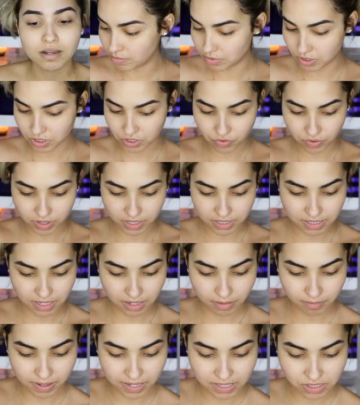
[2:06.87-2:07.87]
I'm just going to
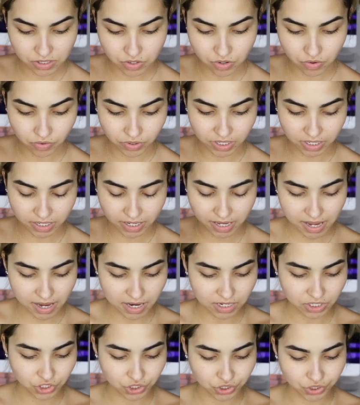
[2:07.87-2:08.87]
take my Sonia
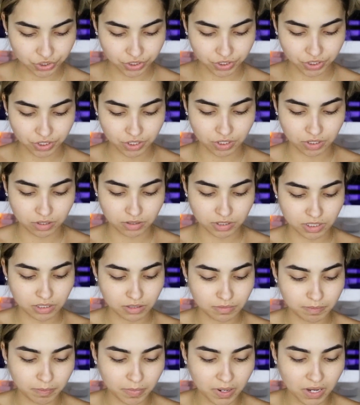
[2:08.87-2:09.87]
Kashuk
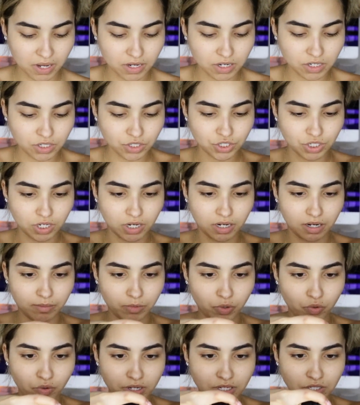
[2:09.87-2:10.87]
sponge and
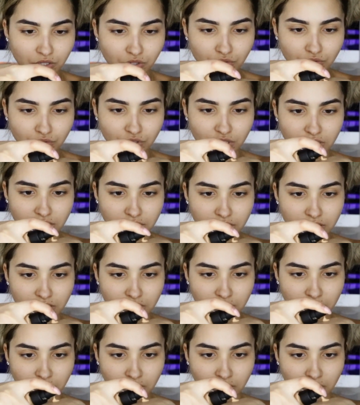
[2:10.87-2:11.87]
I'm going to just
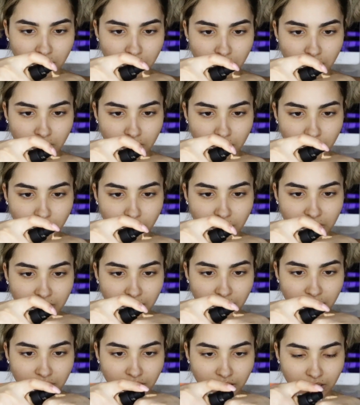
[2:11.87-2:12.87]

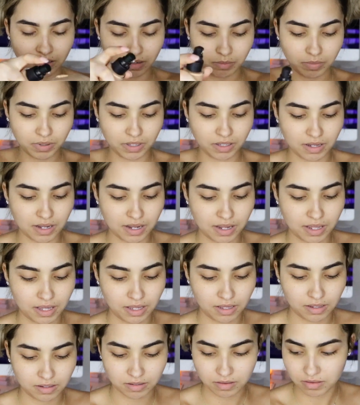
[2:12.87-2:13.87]
begin
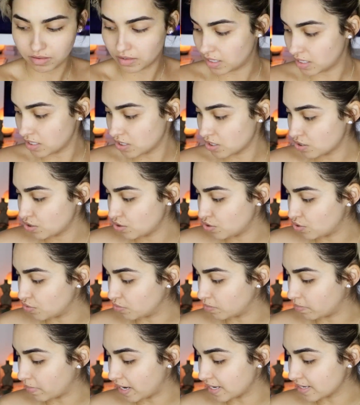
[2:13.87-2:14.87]
applying this to
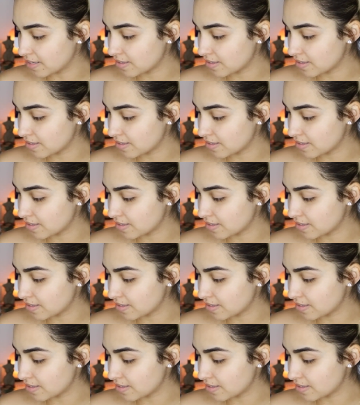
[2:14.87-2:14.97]
my